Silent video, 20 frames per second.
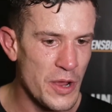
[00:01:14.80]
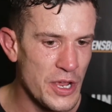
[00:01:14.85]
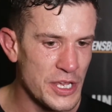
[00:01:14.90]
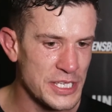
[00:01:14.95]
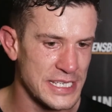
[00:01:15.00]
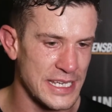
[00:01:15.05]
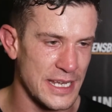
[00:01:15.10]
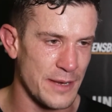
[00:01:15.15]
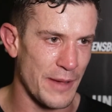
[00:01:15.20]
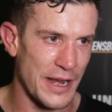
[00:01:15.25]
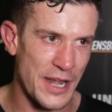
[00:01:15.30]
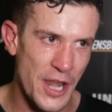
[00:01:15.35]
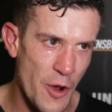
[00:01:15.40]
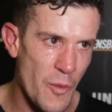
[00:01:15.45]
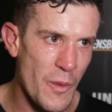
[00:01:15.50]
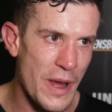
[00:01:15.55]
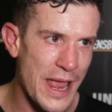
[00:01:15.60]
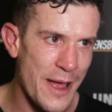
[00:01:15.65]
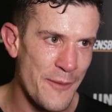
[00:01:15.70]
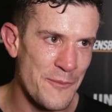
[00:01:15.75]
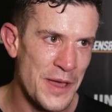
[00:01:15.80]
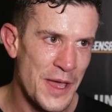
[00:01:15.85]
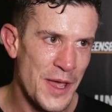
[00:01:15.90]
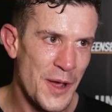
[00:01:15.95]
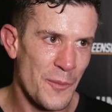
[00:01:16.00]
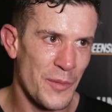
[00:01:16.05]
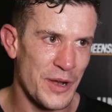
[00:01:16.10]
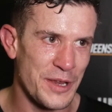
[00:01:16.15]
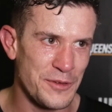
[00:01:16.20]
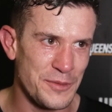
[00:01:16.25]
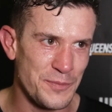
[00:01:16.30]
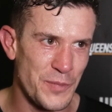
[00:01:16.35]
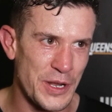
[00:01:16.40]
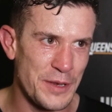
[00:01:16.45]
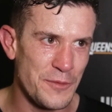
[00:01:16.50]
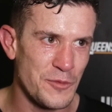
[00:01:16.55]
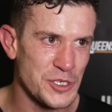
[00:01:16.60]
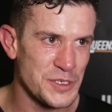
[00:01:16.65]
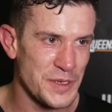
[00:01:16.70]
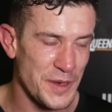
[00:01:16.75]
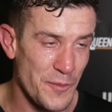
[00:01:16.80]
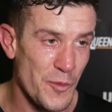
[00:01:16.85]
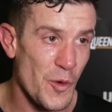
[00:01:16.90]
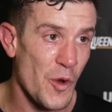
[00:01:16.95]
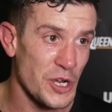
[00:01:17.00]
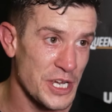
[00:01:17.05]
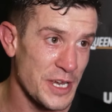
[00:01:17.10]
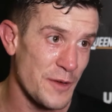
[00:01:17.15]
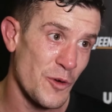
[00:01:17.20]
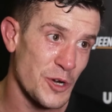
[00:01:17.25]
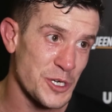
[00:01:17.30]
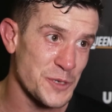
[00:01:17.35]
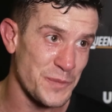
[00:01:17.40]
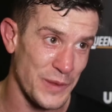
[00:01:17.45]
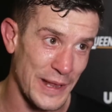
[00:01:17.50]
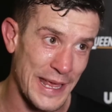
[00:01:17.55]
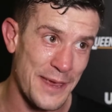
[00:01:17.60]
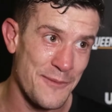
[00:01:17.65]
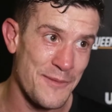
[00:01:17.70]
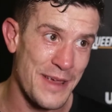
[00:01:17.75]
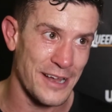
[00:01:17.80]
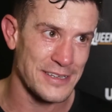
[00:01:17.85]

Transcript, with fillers: hurting him. I know I am. But he was playing me.